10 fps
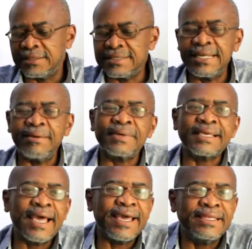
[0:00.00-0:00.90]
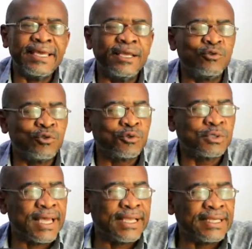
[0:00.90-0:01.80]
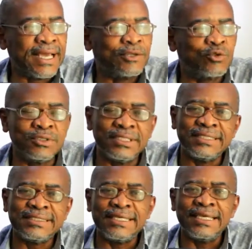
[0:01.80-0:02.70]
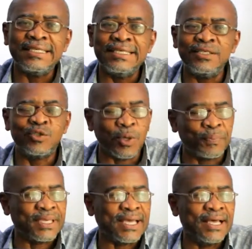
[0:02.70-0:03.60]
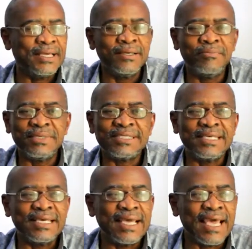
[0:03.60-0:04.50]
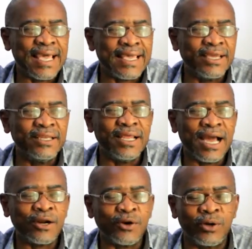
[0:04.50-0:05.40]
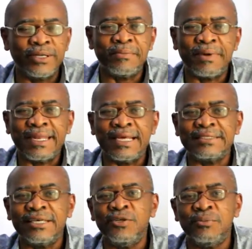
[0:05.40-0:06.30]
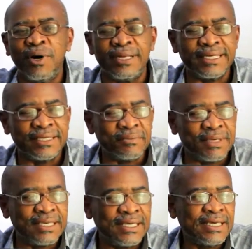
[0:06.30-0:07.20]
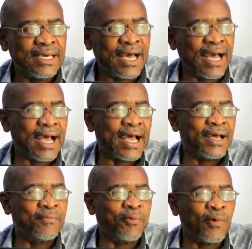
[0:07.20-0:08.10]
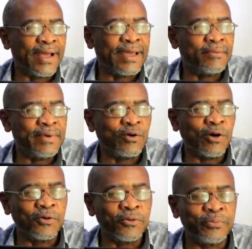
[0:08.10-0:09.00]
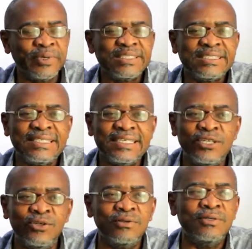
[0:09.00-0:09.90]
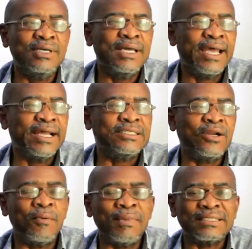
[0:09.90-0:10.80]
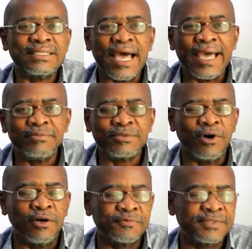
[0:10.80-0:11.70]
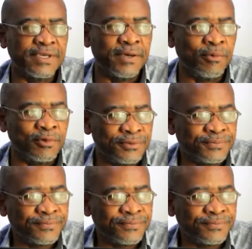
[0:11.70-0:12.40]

Today we can do see a day to the TDSTOPICA. We say an acronym and that's any one give me a wine way of Tino, types of sermon.